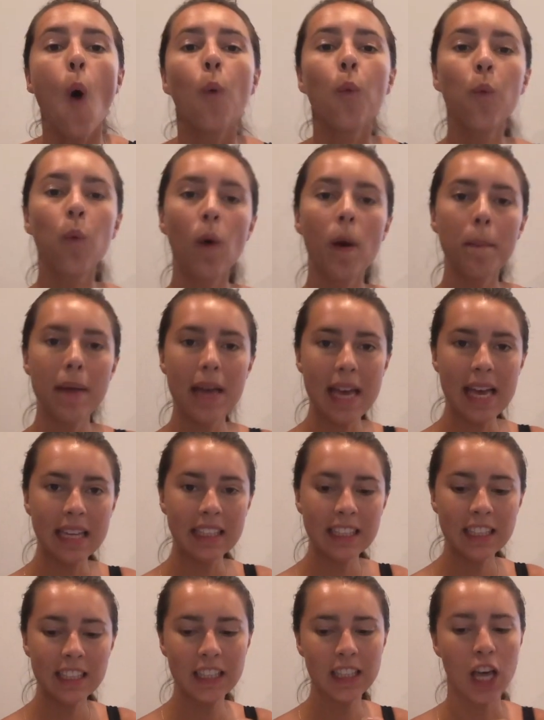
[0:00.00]

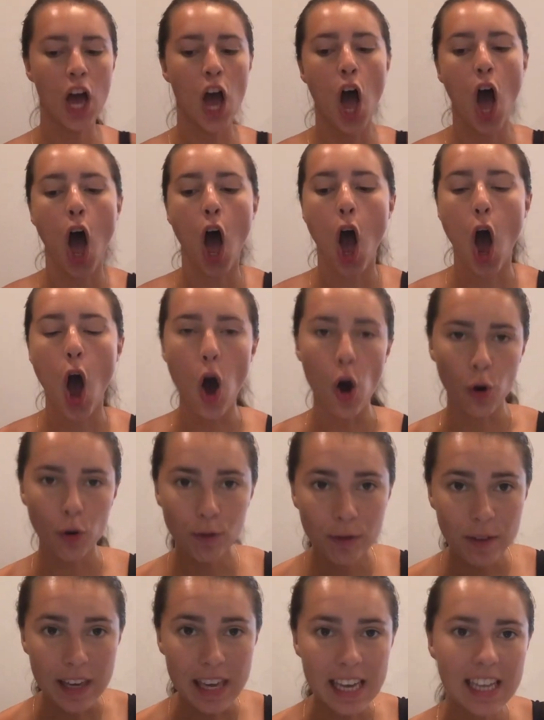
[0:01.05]
women's
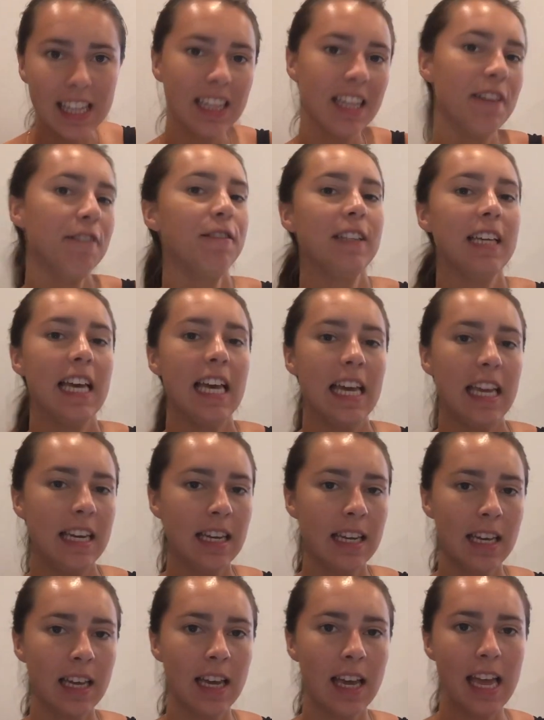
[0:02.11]
OV
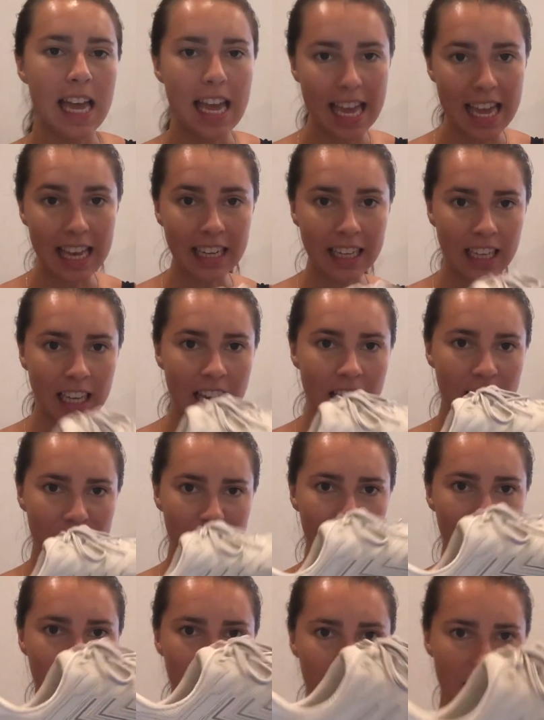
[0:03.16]
Clifton in
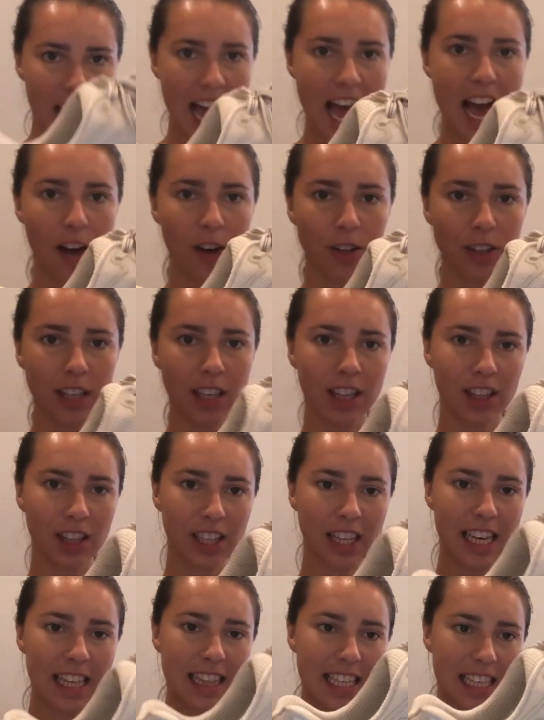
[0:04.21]
Cloud.
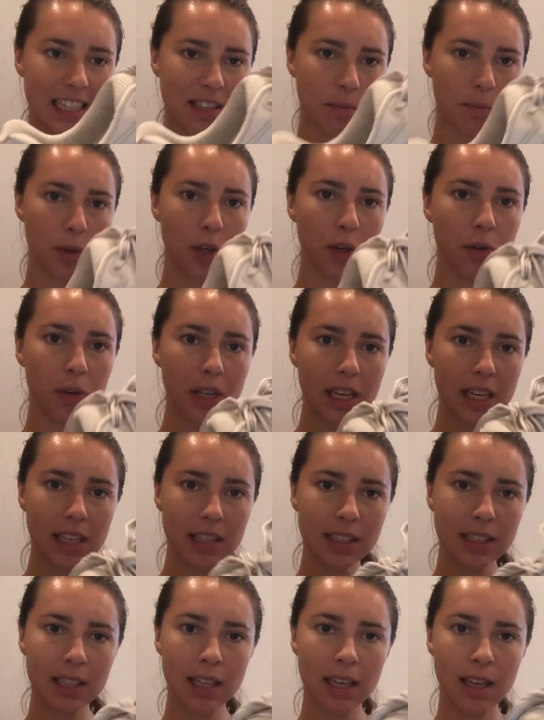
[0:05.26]
Look at these
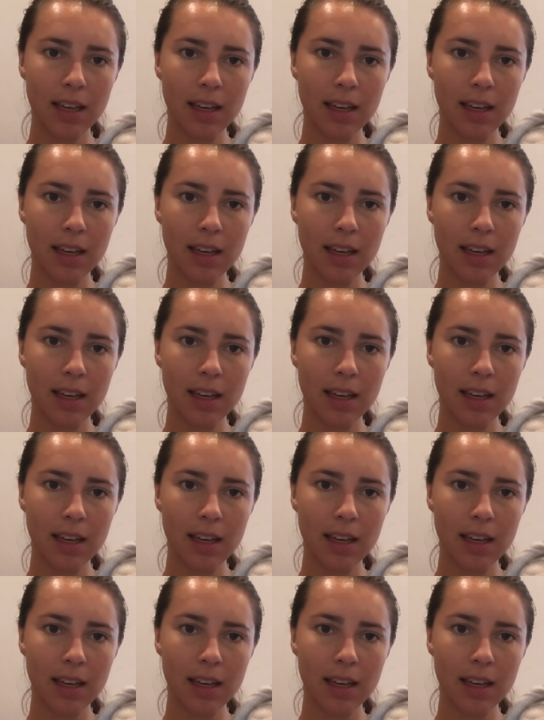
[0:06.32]
beauties.